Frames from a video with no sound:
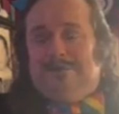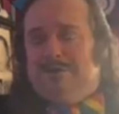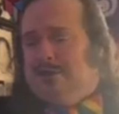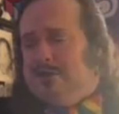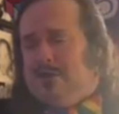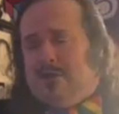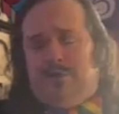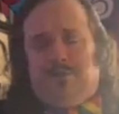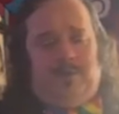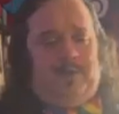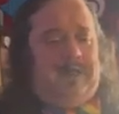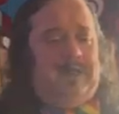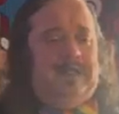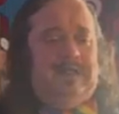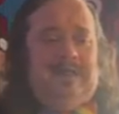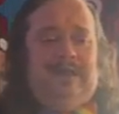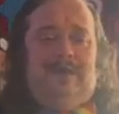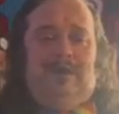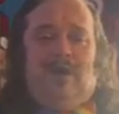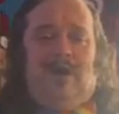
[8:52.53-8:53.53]
she's
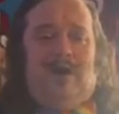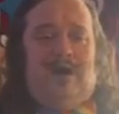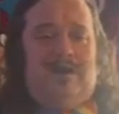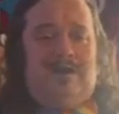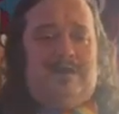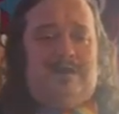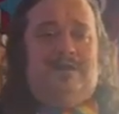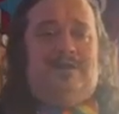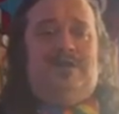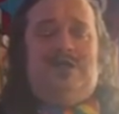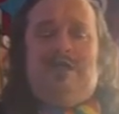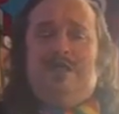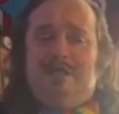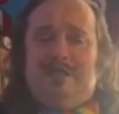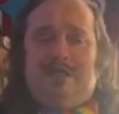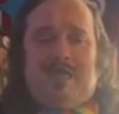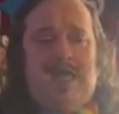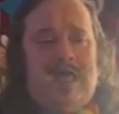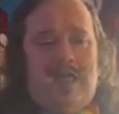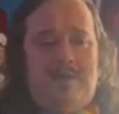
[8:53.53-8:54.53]
completely lost, and
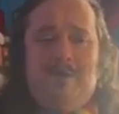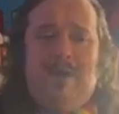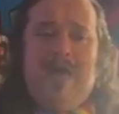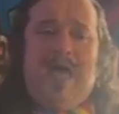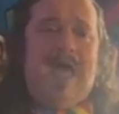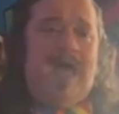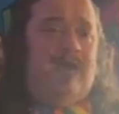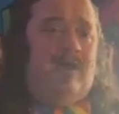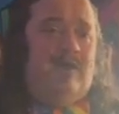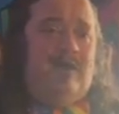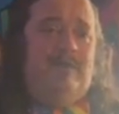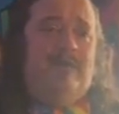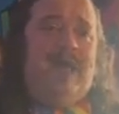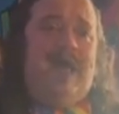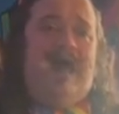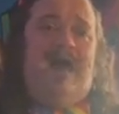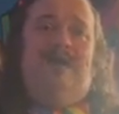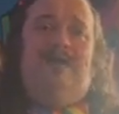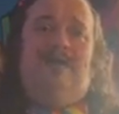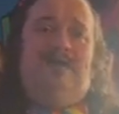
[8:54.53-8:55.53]
she's getting madder and
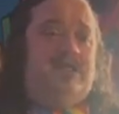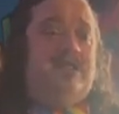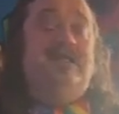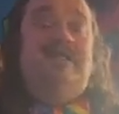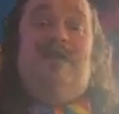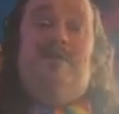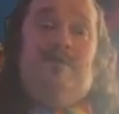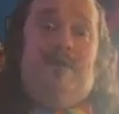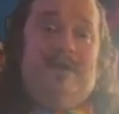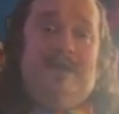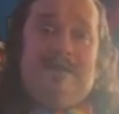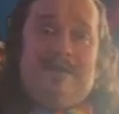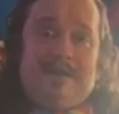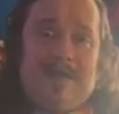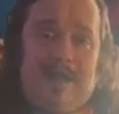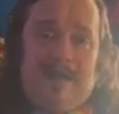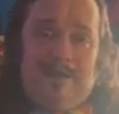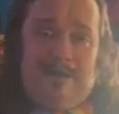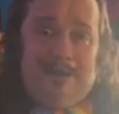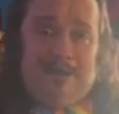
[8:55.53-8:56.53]
madder, and she's giving me the
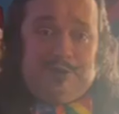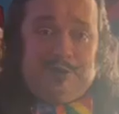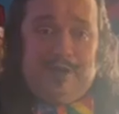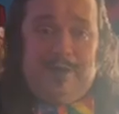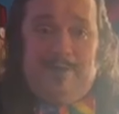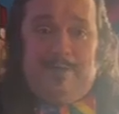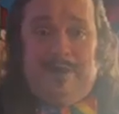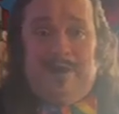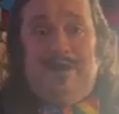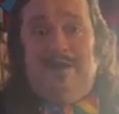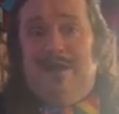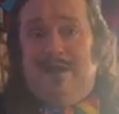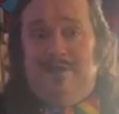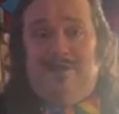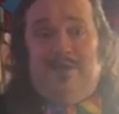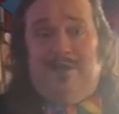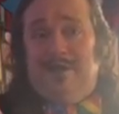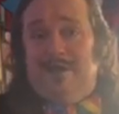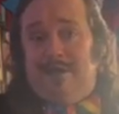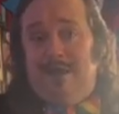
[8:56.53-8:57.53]
silent treatment, and I
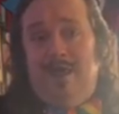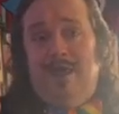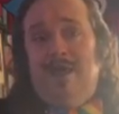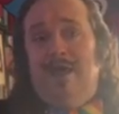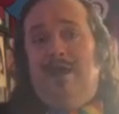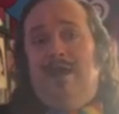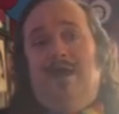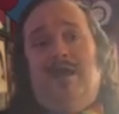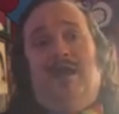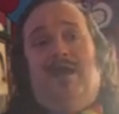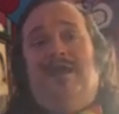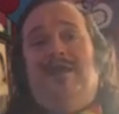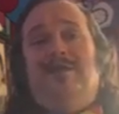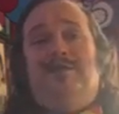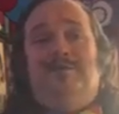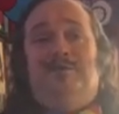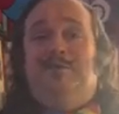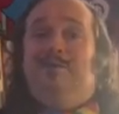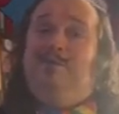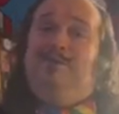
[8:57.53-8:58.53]
think,
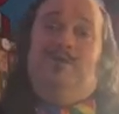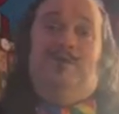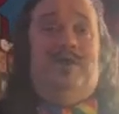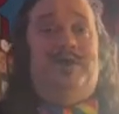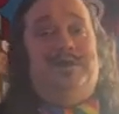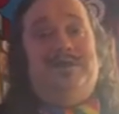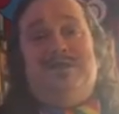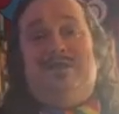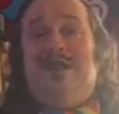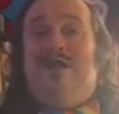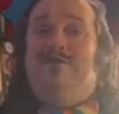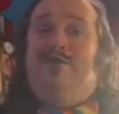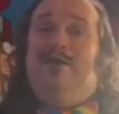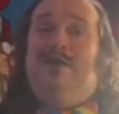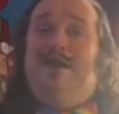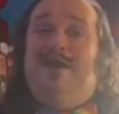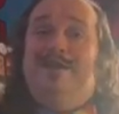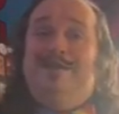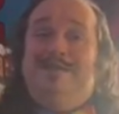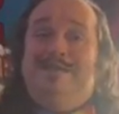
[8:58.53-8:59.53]
hey, we're just having a
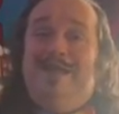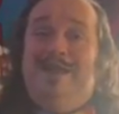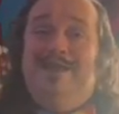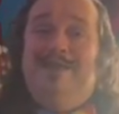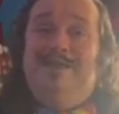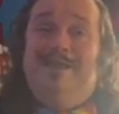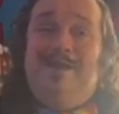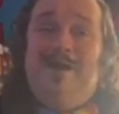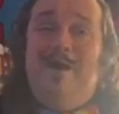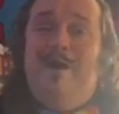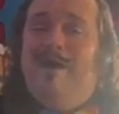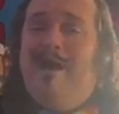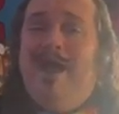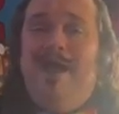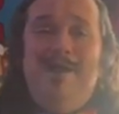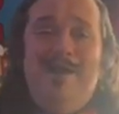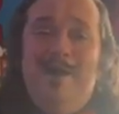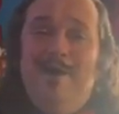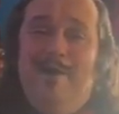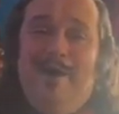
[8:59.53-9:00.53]
nice day in the car. I
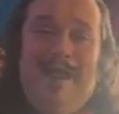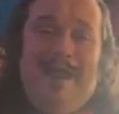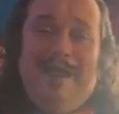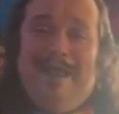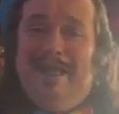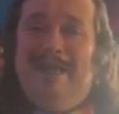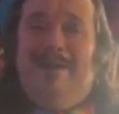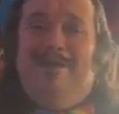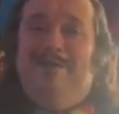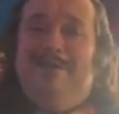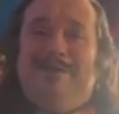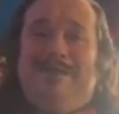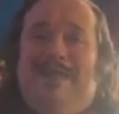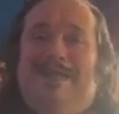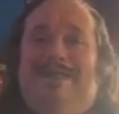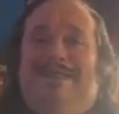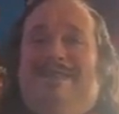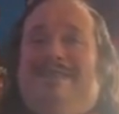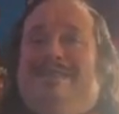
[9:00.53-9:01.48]
had no idea I was getting the